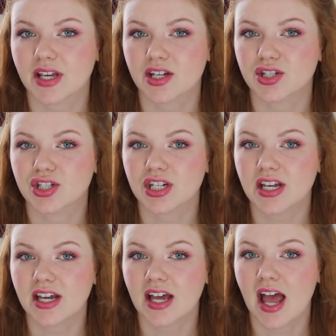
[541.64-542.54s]
because
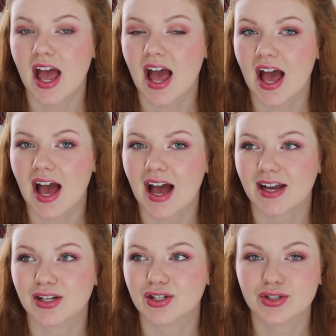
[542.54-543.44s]
she
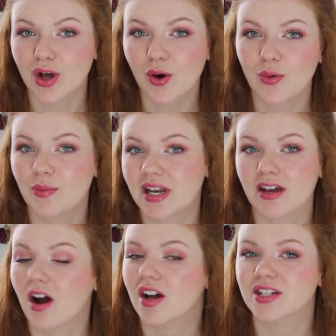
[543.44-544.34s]
had so
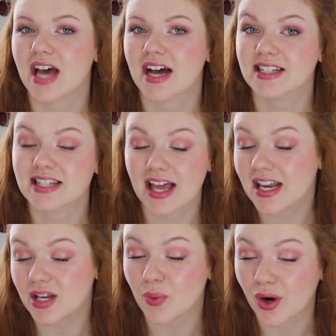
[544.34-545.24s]
many contacts
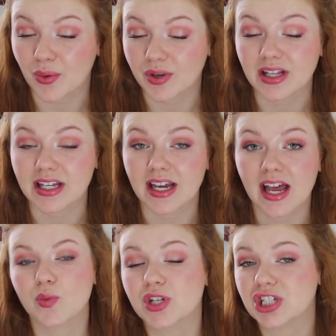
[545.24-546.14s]
anywhere really.
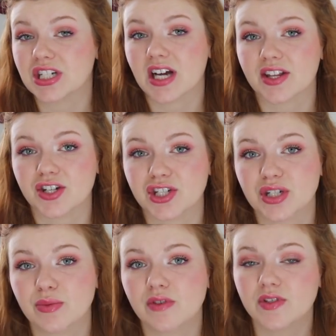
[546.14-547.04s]
When she got there,
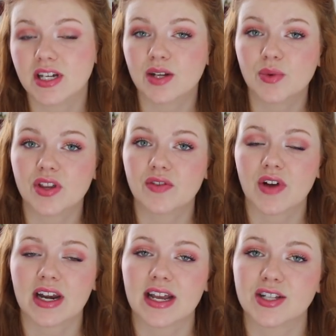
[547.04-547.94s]
she moved in with the
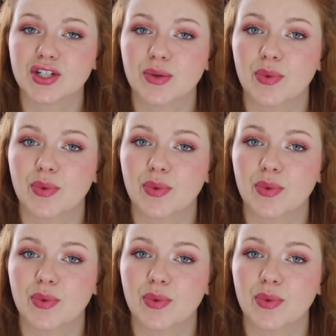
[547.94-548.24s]
financier